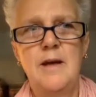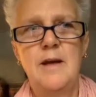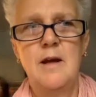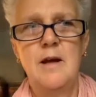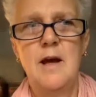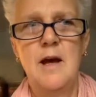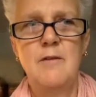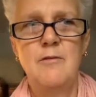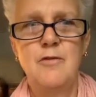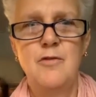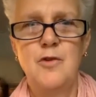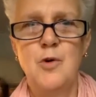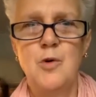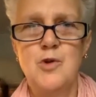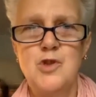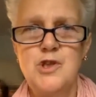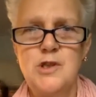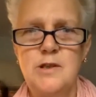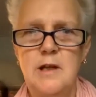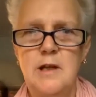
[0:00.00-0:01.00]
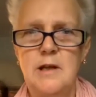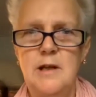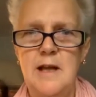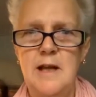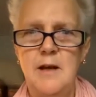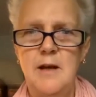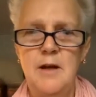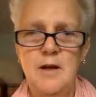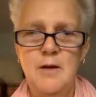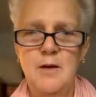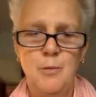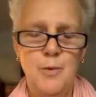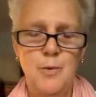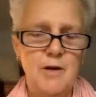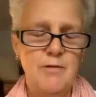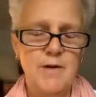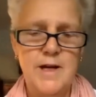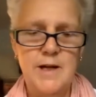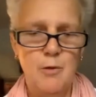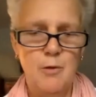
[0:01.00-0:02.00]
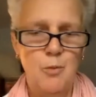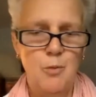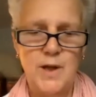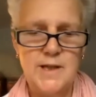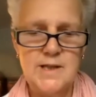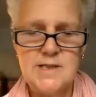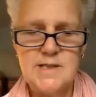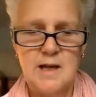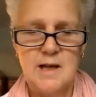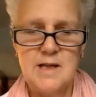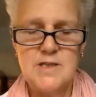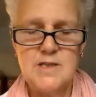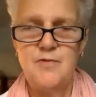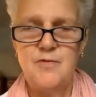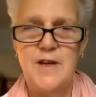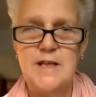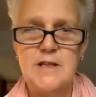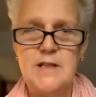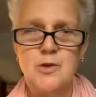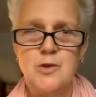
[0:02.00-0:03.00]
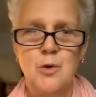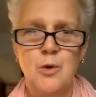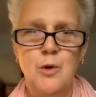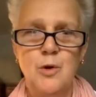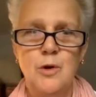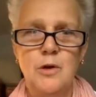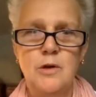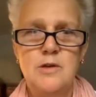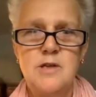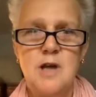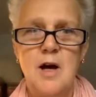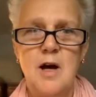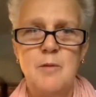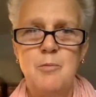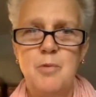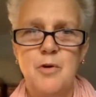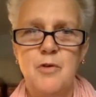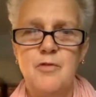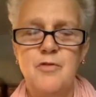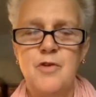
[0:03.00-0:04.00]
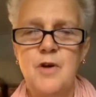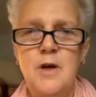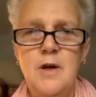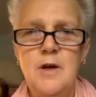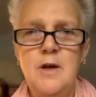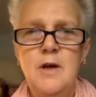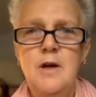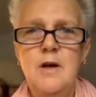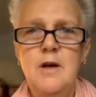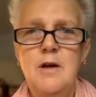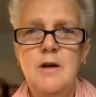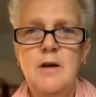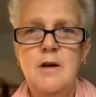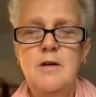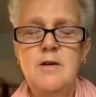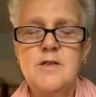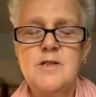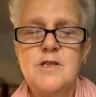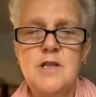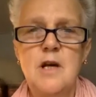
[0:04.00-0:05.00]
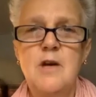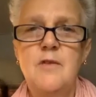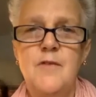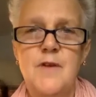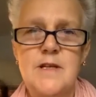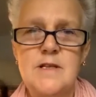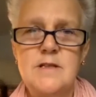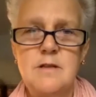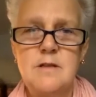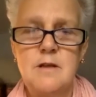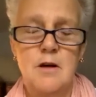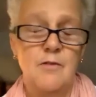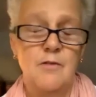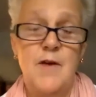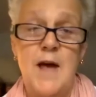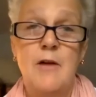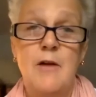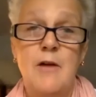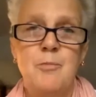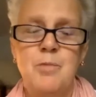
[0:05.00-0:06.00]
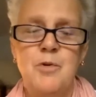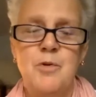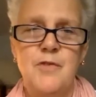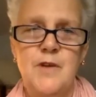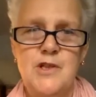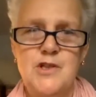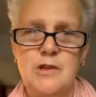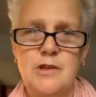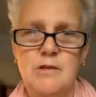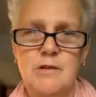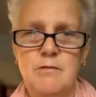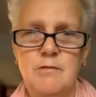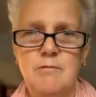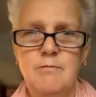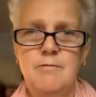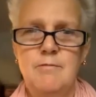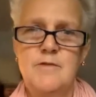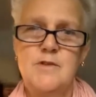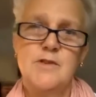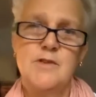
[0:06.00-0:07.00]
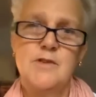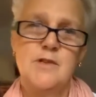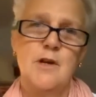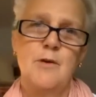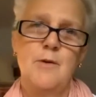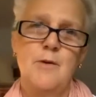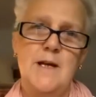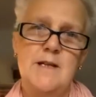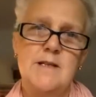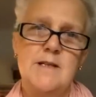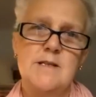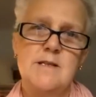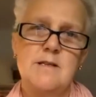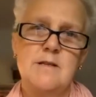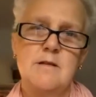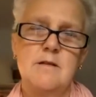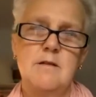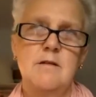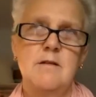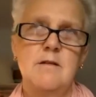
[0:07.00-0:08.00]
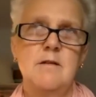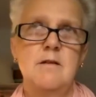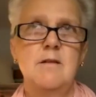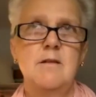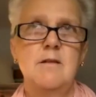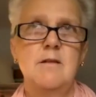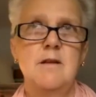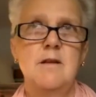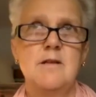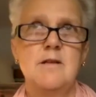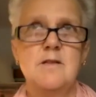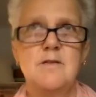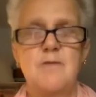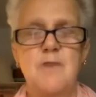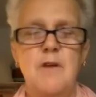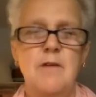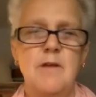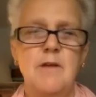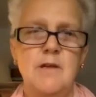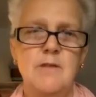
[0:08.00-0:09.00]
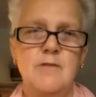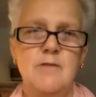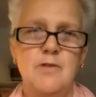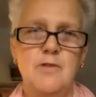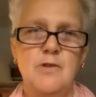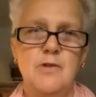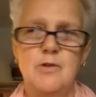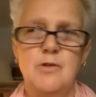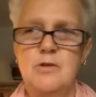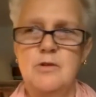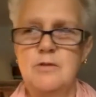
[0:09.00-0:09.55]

And fortunately we're in a one size fits all type of service of health provision, so it's very difficult.